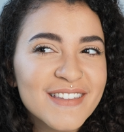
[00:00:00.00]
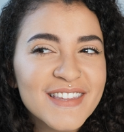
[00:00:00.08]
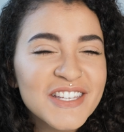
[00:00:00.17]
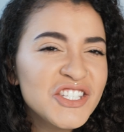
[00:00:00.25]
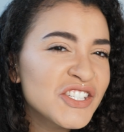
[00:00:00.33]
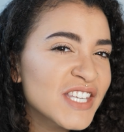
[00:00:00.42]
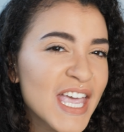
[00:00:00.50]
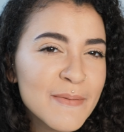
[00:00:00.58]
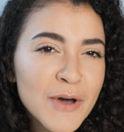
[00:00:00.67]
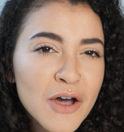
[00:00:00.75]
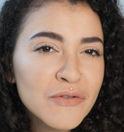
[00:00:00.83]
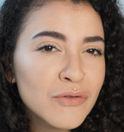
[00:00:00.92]
they just
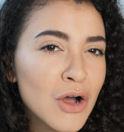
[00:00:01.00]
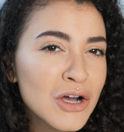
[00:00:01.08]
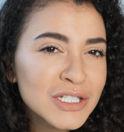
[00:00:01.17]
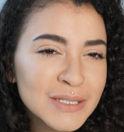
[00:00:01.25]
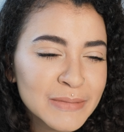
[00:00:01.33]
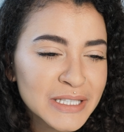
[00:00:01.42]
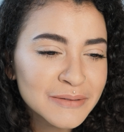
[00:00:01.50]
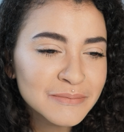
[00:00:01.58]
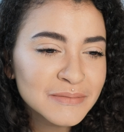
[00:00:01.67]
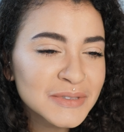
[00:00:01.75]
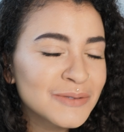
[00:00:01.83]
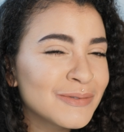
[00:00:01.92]
came off wrong to me.
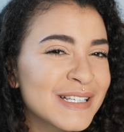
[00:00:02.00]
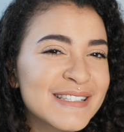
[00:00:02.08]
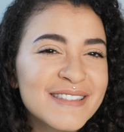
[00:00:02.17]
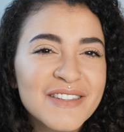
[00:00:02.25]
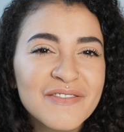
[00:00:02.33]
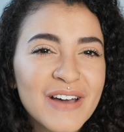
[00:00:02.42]
It wasn't the